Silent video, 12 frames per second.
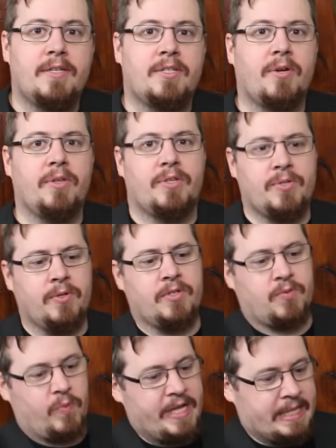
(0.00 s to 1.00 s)
So the
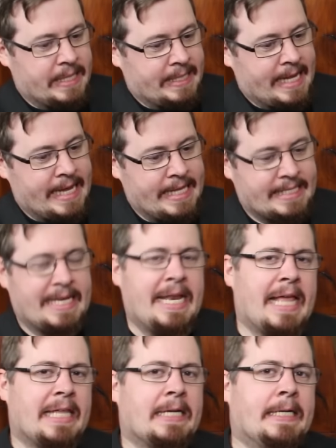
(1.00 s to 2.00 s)
sword's width, okay, that's
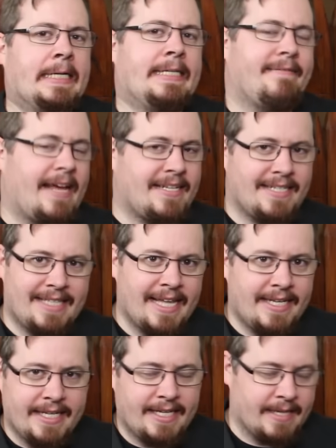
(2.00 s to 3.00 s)
another kind of
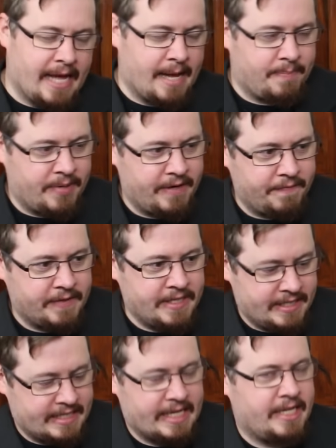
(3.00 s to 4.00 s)
aesthetic
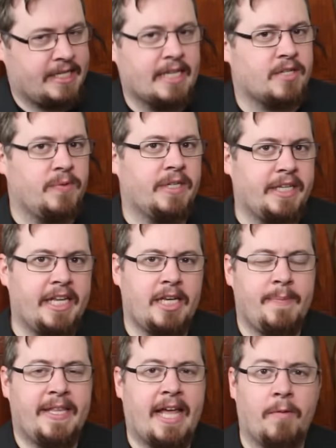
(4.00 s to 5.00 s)
preference. It doesn't really need
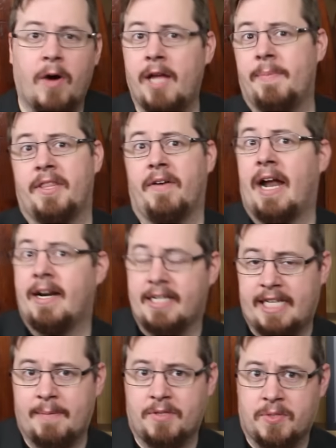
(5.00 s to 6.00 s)
to be that wide, but there are
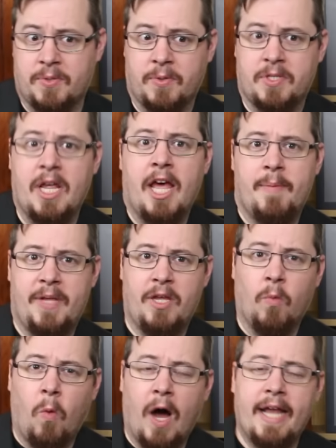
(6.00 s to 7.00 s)
examples of swords
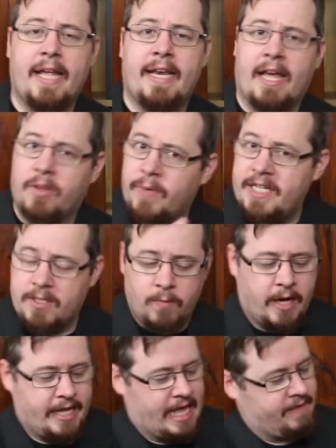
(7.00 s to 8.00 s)
being wider. Now, the reason
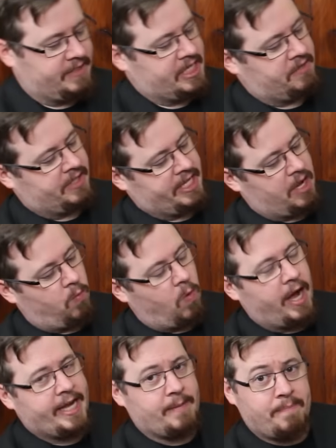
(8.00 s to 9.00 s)
why you have generally a
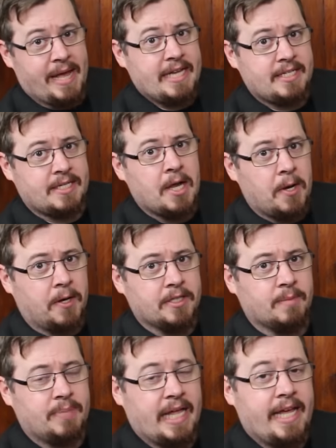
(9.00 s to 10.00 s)
wider base on
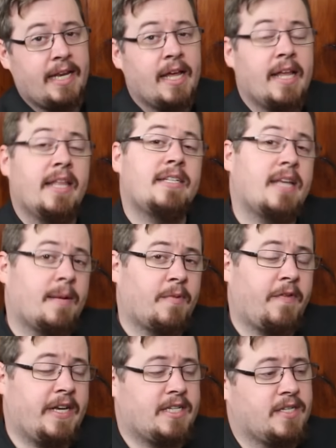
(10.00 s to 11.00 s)
the blade, there's a
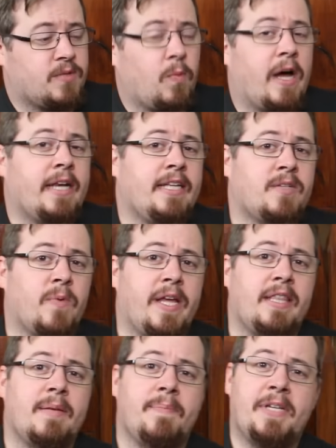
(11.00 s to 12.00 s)
number of reasons. One is
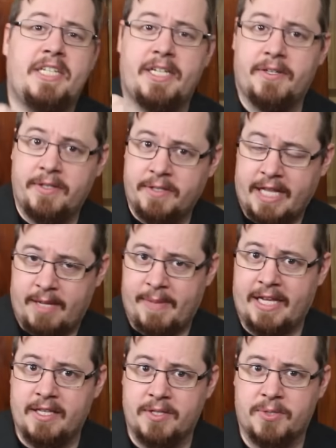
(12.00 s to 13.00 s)
when the material that you're
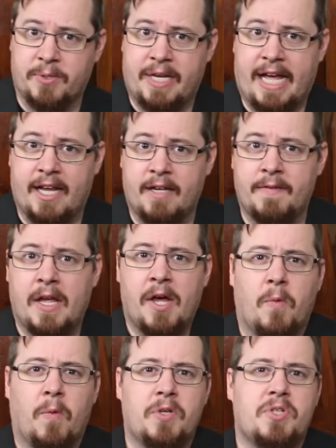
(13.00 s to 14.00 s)
making the sword out of
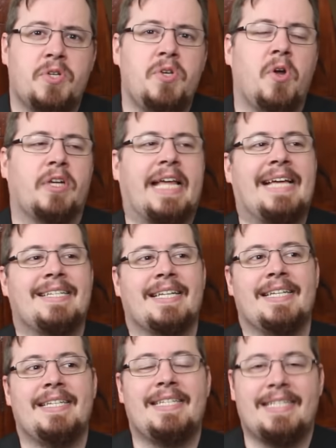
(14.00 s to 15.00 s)
was not as
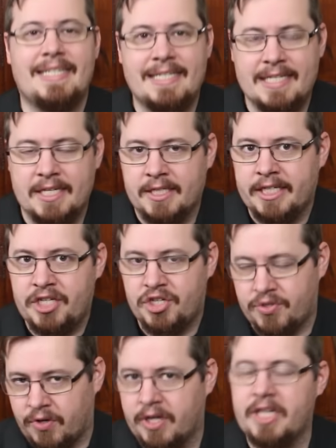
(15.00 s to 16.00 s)
consistently
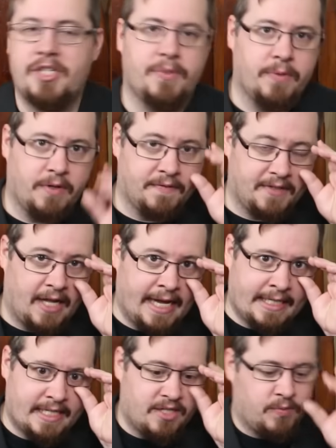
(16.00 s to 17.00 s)
strong as you would have
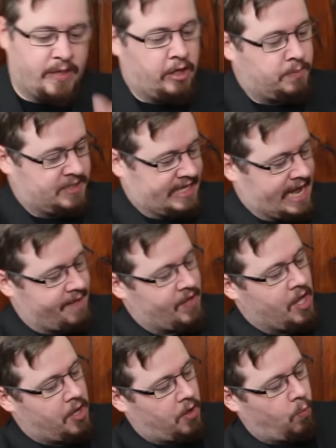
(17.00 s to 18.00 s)
liked. It helps to
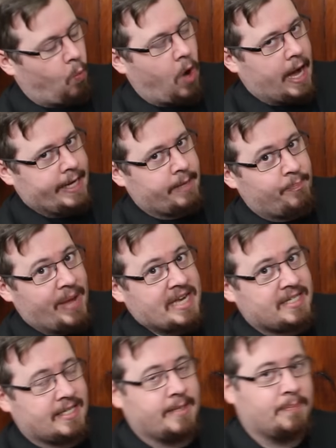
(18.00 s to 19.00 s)
have a wider
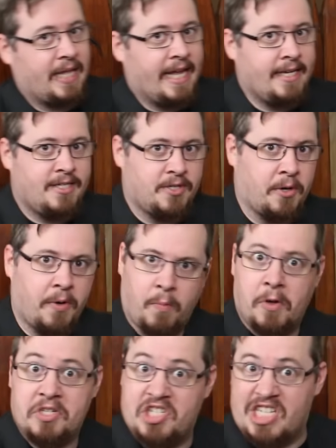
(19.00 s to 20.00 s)
base of the blade so it
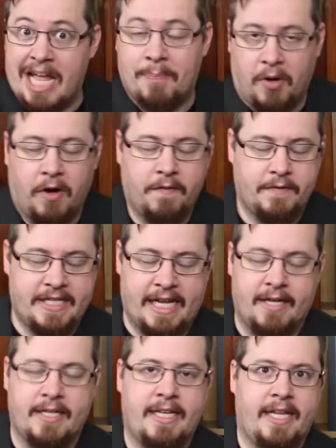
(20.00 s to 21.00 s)
won't snap off
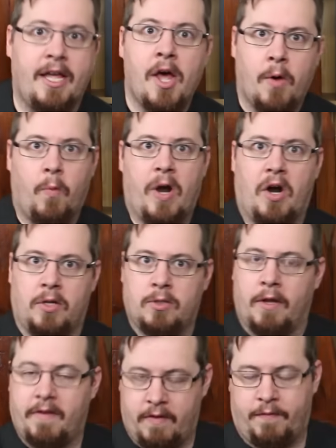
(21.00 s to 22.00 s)
down near where a
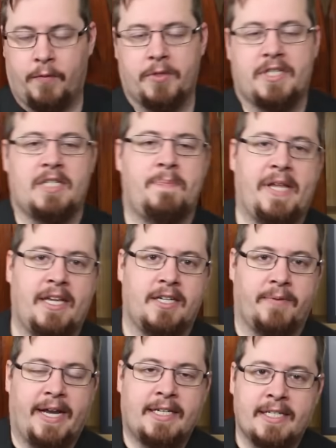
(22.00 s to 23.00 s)
lot of the force is being
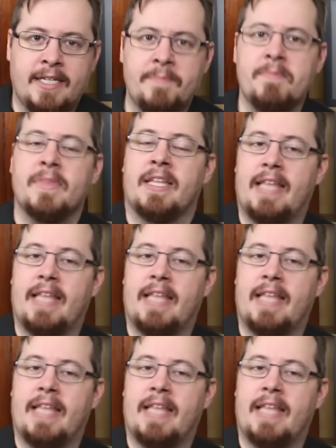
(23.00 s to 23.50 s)
directed.